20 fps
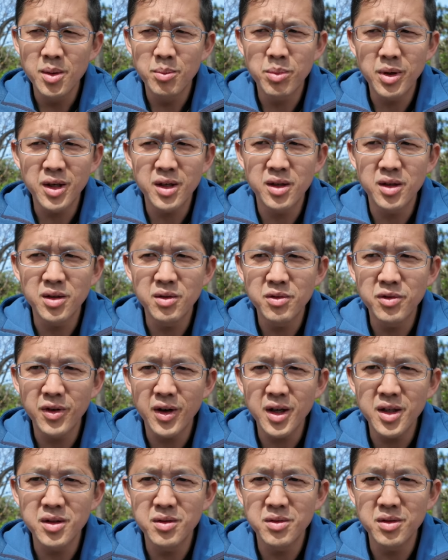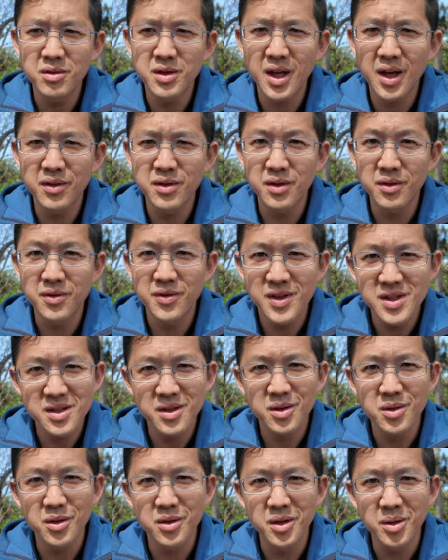but you find you don't have the
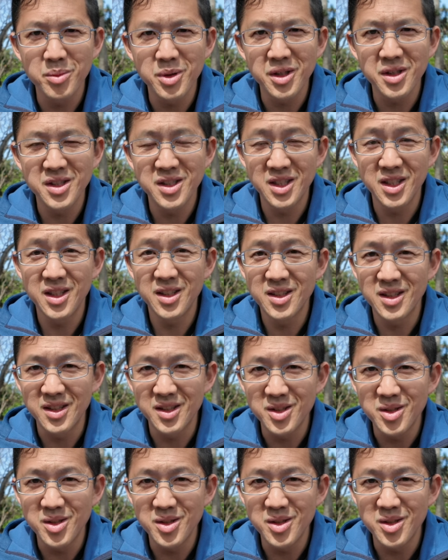physical ability to